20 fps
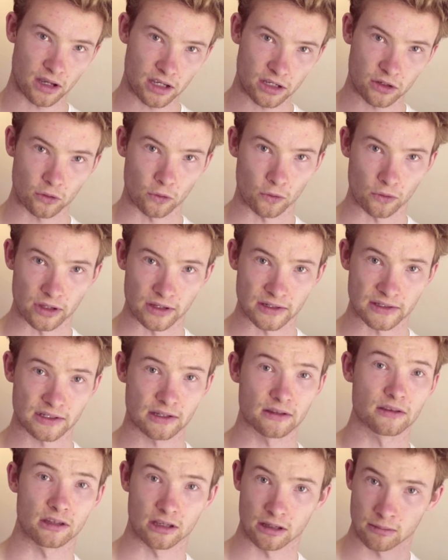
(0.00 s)
I call
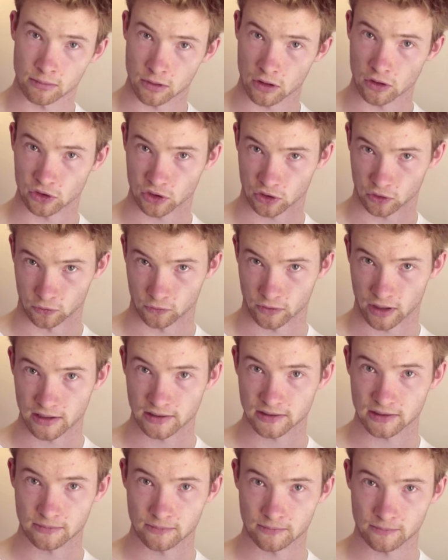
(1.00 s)
this the emotional
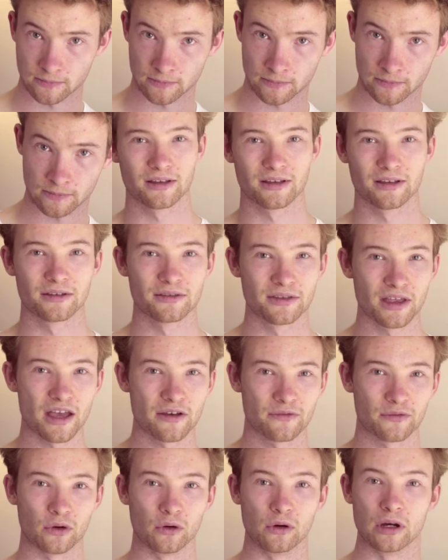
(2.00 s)
race.
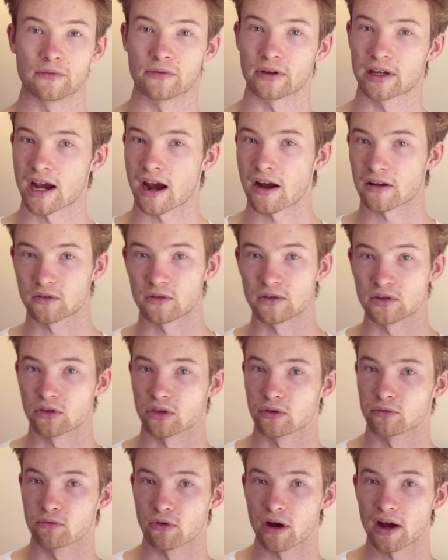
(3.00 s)
Therefore, if a character is on
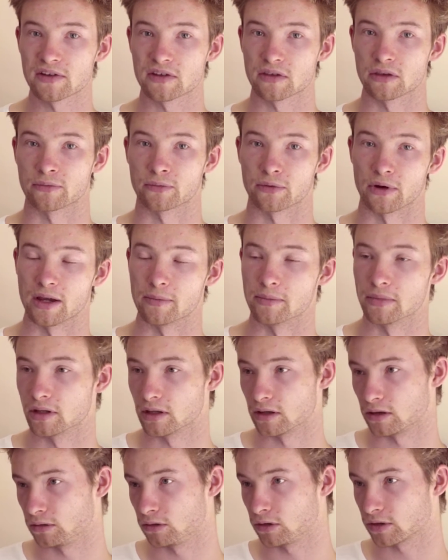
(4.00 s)
the right of the frame,
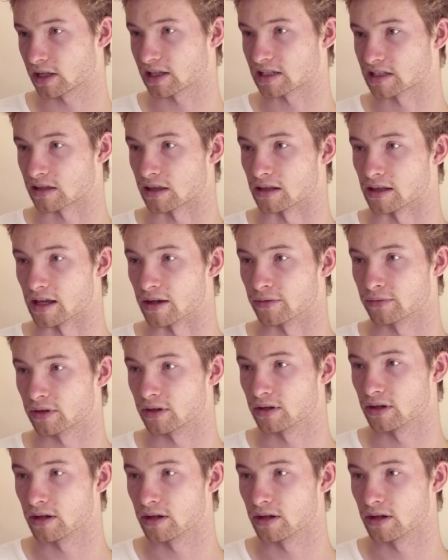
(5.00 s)
looking to the left,